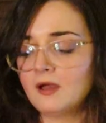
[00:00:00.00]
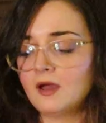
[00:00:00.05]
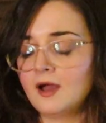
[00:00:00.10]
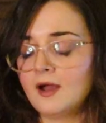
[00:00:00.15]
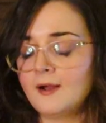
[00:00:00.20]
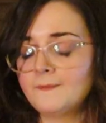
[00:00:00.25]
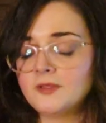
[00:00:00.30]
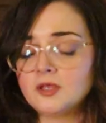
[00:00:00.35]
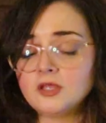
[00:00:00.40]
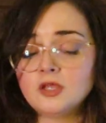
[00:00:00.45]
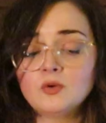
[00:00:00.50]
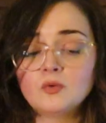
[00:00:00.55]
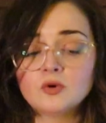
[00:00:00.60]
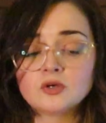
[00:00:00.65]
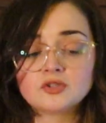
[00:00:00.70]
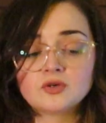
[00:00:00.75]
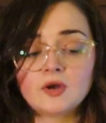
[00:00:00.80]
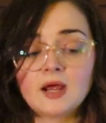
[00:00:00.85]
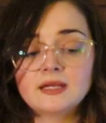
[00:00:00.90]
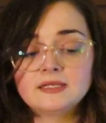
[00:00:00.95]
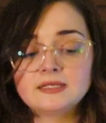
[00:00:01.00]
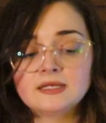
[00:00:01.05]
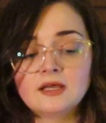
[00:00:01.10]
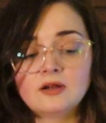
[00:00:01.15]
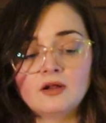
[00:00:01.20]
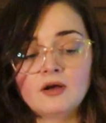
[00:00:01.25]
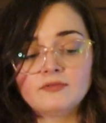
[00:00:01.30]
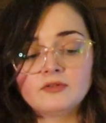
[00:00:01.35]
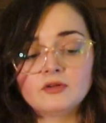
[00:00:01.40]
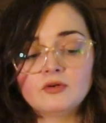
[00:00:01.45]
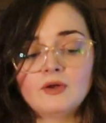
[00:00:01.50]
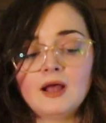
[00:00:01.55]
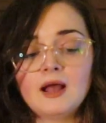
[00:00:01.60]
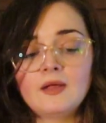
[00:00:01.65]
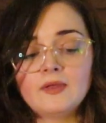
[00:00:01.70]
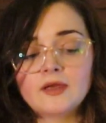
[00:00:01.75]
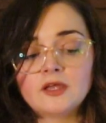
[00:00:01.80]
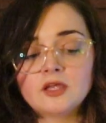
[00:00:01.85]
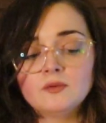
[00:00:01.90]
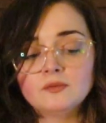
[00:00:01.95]
Um, that you were trying to get off the
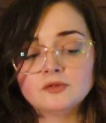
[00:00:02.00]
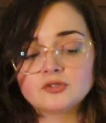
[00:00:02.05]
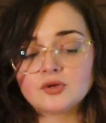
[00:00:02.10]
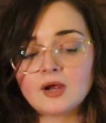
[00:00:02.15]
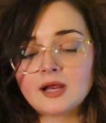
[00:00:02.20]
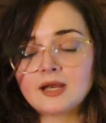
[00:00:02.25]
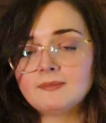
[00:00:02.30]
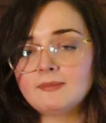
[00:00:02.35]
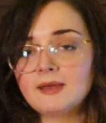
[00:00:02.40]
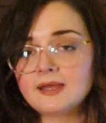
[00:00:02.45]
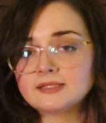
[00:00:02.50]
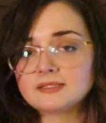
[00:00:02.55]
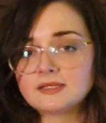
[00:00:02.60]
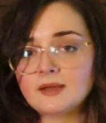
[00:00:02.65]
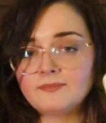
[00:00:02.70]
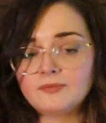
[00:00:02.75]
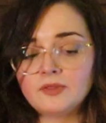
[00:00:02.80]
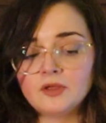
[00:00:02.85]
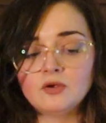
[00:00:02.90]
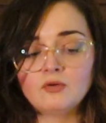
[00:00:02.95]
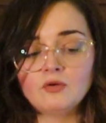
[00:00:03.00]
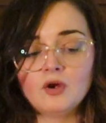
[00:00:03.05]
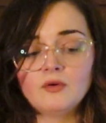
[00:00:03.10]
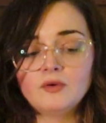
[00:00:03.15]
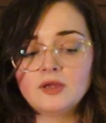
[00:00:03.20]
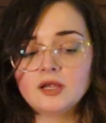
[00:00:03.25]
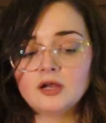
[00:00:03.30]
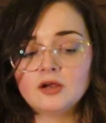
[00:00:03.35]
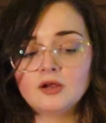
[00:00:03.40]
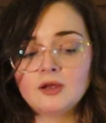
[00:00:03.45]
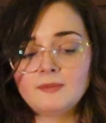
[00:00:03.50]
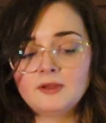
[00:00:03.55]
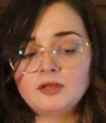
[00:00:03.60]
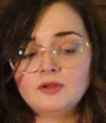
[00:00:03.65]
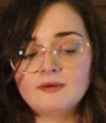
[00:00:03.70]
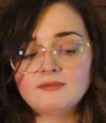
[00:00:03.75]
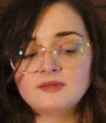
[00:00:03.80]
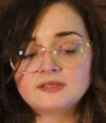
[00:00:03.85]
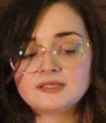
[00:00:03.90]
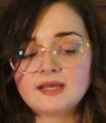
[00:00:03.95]
ground, like you were trying to make something grow here. I
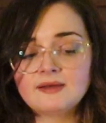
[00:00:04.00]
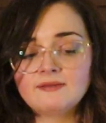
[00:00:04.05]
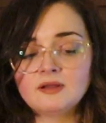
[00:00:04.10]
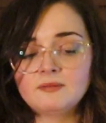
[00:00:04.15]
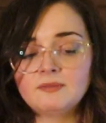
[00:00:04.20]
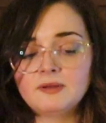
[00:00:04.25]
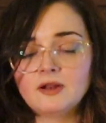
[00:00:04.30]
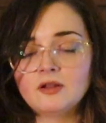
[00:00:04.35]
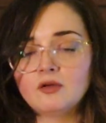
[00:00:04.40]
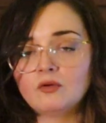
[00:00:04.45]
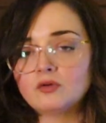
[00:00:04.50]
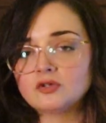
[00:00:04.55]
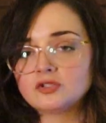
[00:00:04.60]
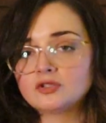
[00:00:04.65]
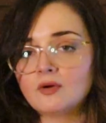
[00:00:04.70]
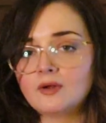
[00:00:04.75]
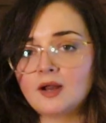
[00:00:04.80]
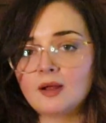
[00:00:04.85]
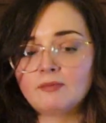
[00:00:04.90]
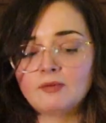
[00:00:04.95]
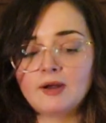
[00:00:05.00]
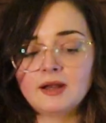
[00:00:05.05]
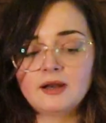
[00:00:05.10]
mean, you have the Seven of Pentacles showing up